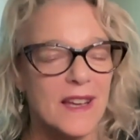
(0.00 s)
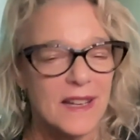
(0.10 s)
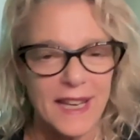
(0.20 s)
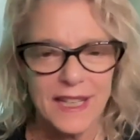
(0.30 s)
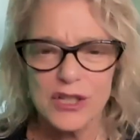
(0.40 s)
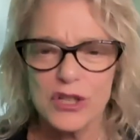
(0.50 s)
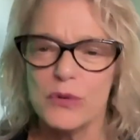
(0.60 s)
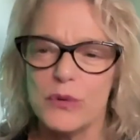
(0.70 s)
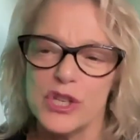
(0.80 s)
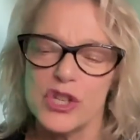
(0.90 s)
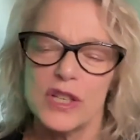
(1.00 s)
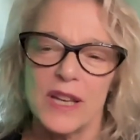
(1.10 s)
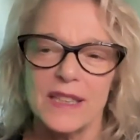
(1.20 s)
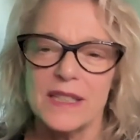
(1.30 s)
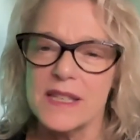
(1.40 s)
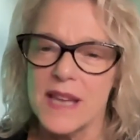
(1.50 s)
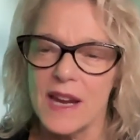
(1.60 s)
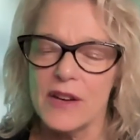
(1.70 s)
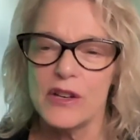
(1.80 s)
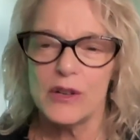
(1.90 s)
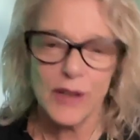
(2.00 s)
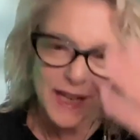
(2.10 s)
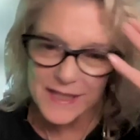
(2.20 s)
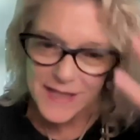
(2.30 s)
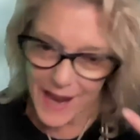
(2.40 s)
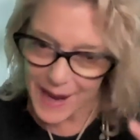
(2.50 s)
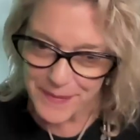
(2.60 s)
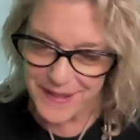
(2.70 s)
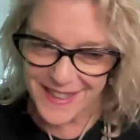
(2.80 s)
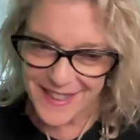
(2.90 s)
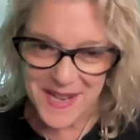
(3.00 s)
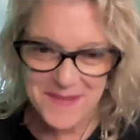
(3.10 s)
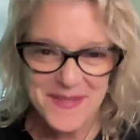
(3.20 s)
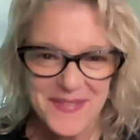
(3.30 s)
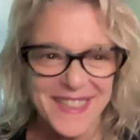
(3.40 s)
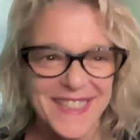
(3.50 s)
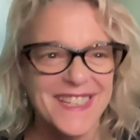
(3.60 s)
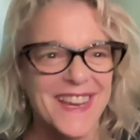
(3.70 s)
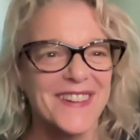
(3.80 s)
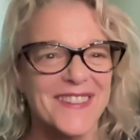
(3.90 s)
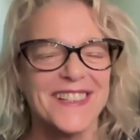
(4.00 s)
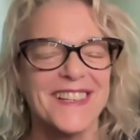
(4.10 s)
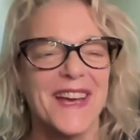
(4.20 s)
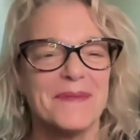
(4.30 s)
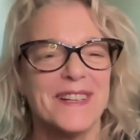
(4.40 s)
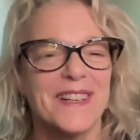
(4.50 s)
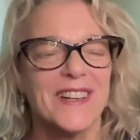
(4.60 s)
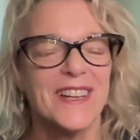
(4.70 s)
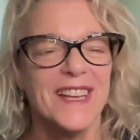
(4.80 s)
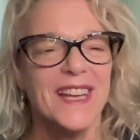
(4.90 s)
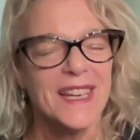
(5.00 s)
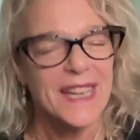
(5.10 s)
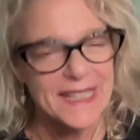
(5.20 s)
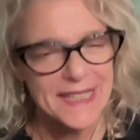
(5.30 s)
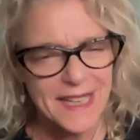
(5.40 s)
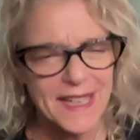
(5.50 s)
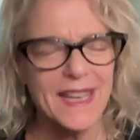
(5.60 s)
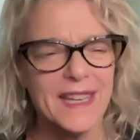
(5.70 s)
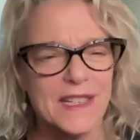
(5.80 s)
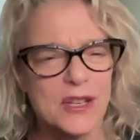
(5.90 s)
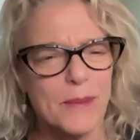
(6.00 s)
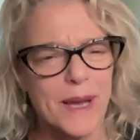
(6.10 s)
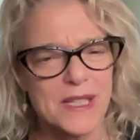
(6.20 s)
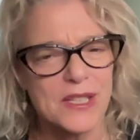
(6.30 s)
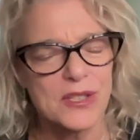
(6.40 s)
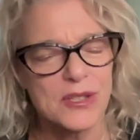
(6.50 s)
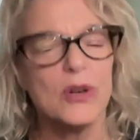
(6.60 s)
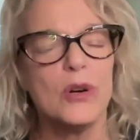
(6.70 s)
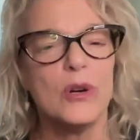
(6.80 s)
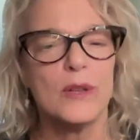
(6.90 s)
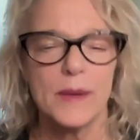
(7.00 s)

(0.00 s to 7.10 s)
like intuition, like the tarot, like tapping. I'm a big shower tapper. Like digging into my soul